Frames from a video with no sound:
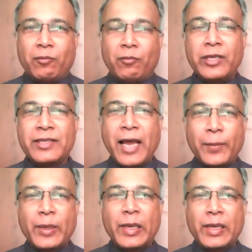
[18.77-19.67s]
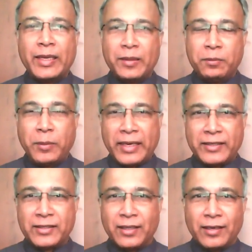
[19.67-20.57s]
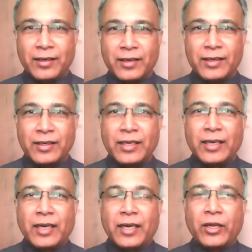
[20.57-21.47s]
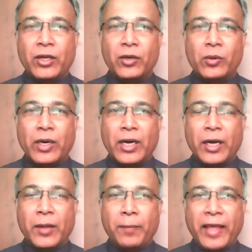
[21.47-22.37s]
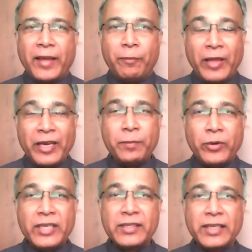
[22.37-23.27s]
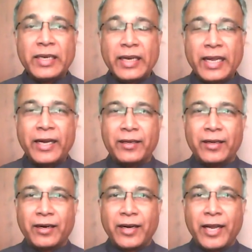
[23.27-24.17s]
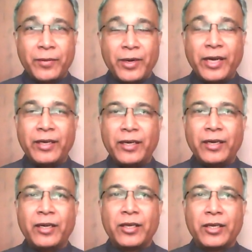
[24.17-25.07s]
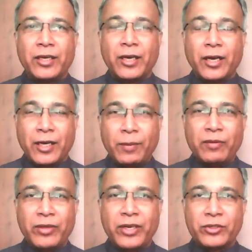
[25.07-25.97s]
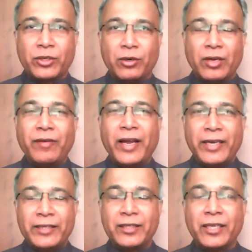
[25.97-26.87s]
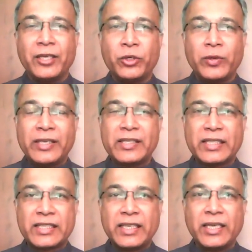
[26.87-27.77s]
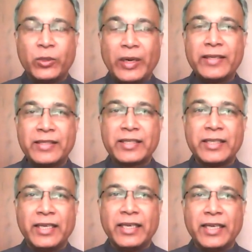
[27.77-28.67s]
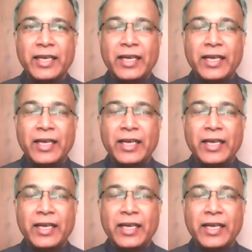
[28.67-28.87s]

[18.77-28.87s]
What is happening in Pakistan? A very prescient editor had predicted a couple of years ago, in fact, I think in 2016,